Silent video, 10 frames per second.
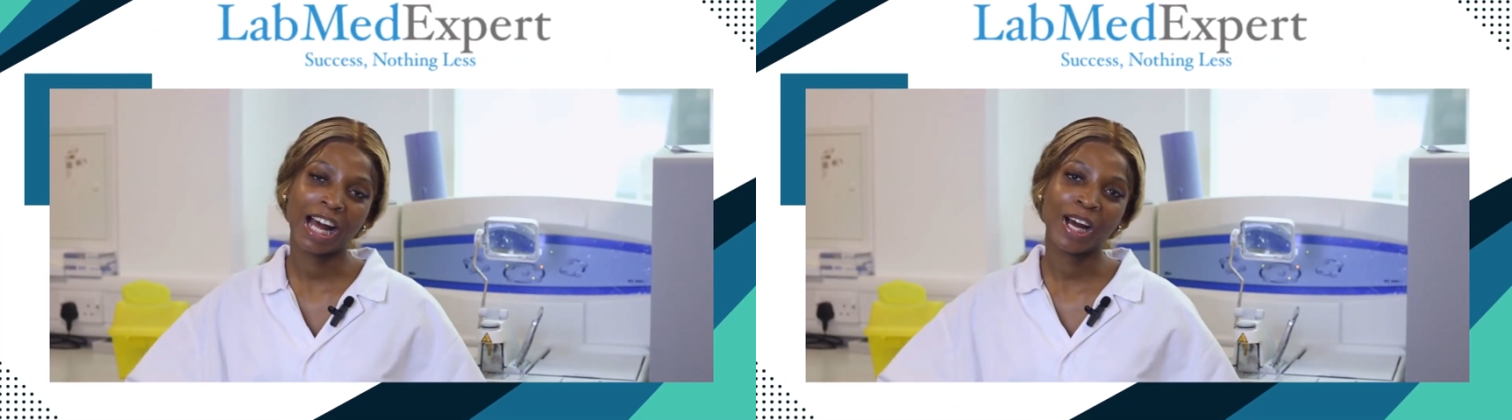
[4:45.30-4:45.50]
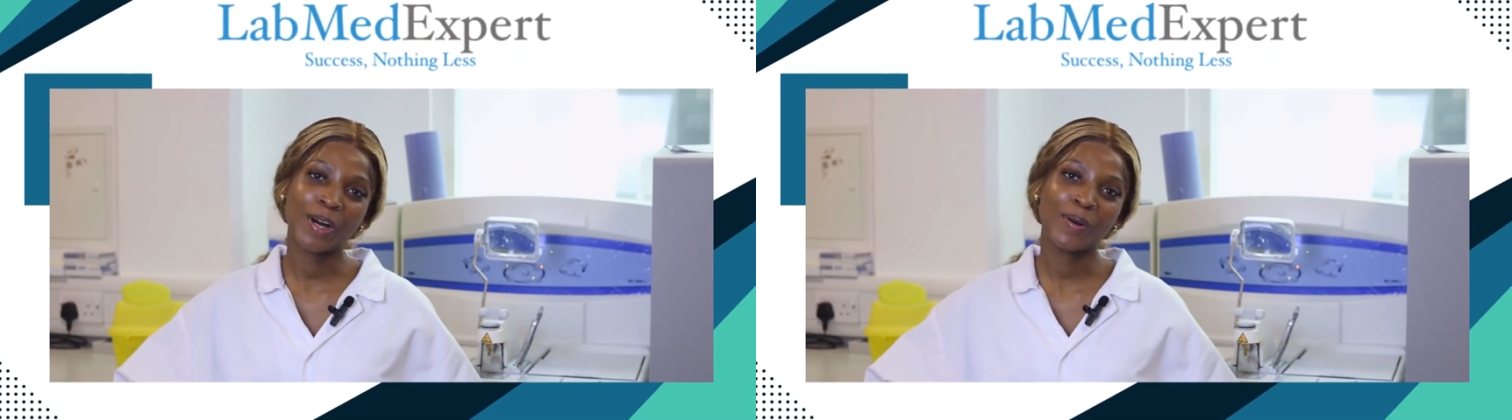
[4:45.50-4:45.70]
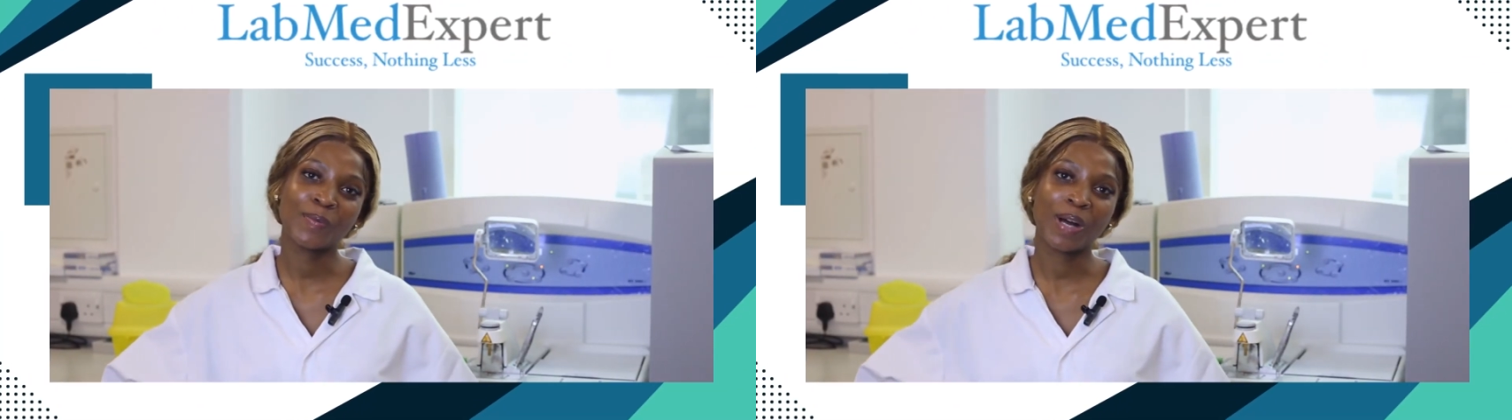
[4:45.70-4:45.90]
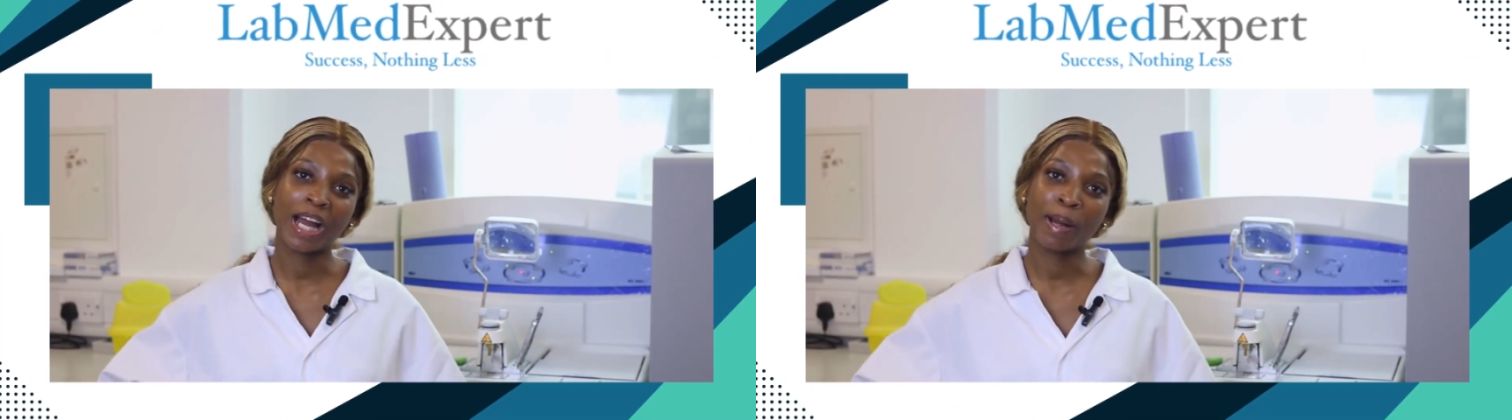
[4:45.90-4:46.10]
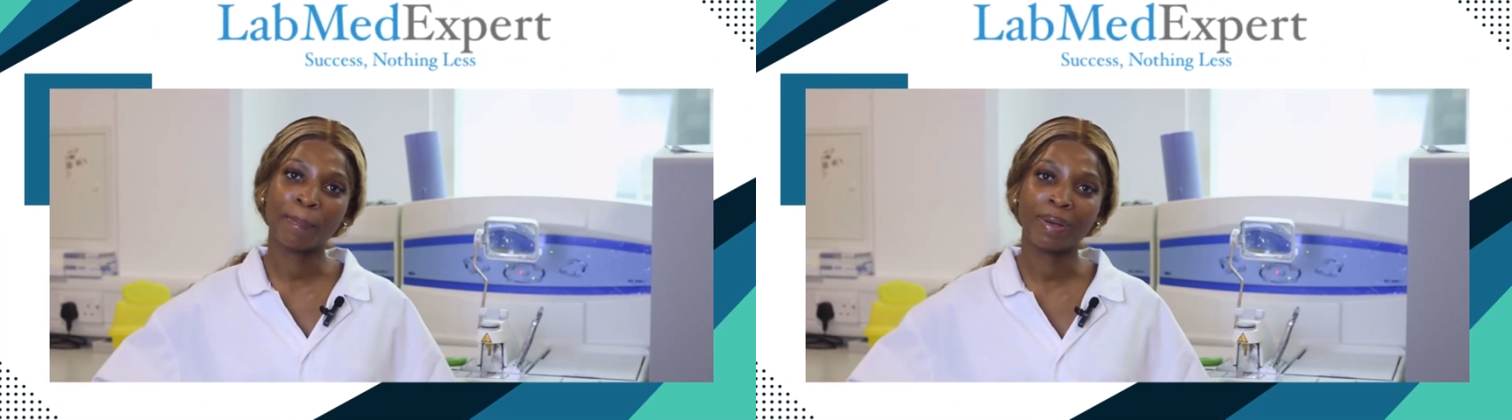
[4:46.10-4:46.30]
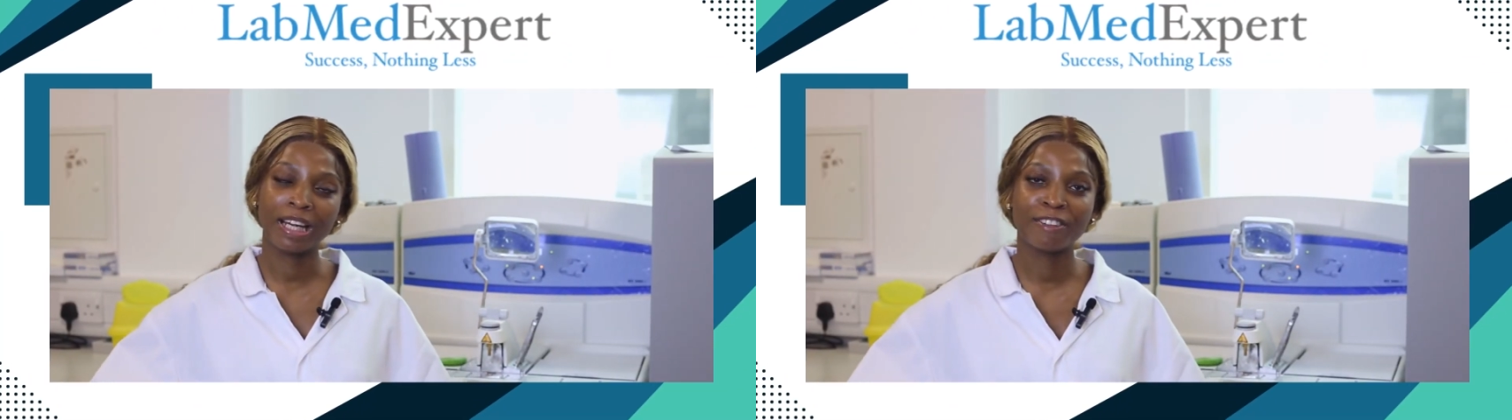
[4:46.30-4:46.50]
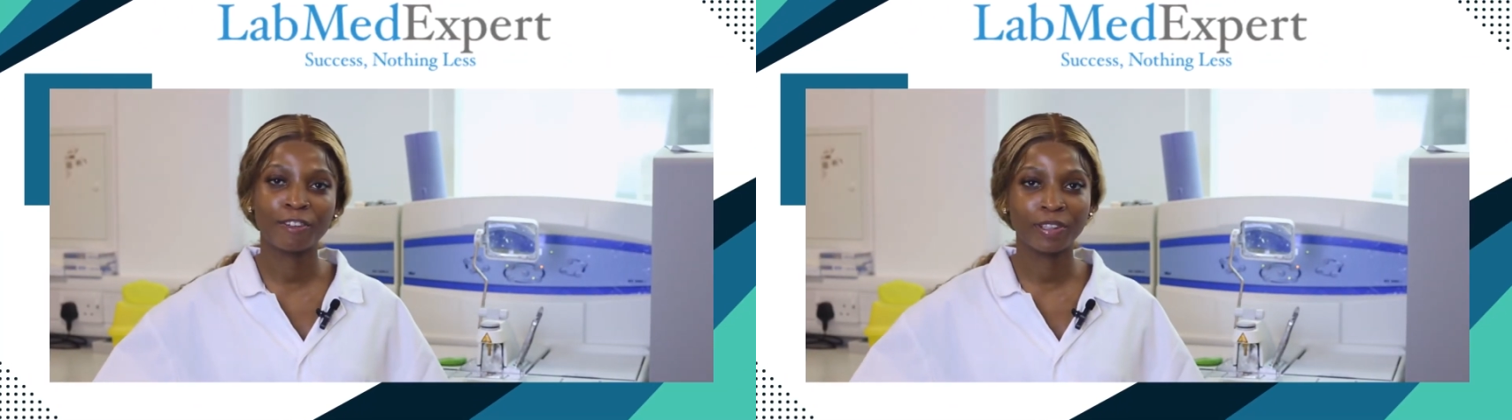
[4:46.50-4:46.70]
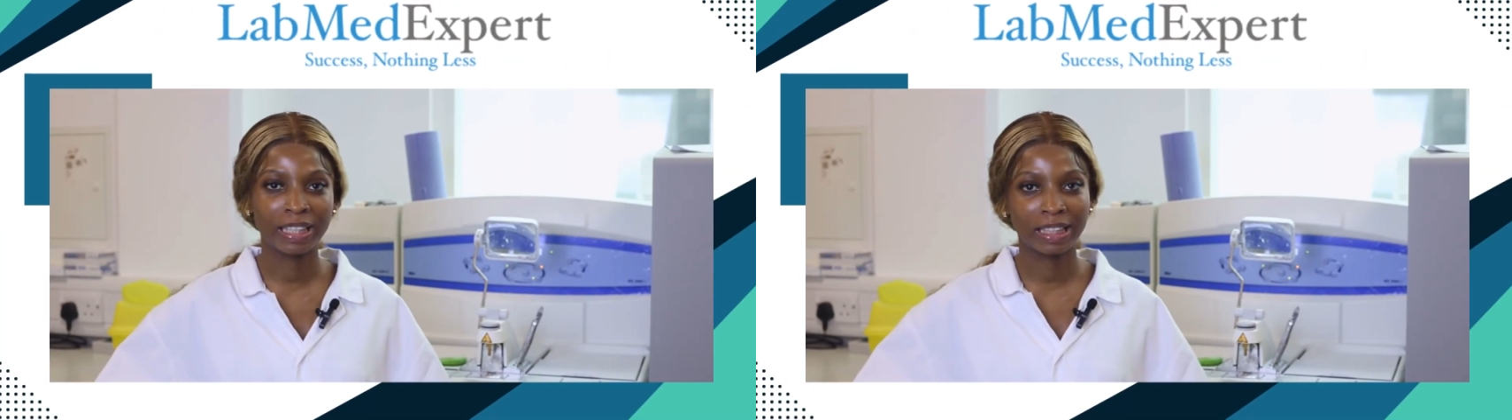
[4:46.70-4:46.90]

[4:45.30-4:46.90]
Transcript: I applied for the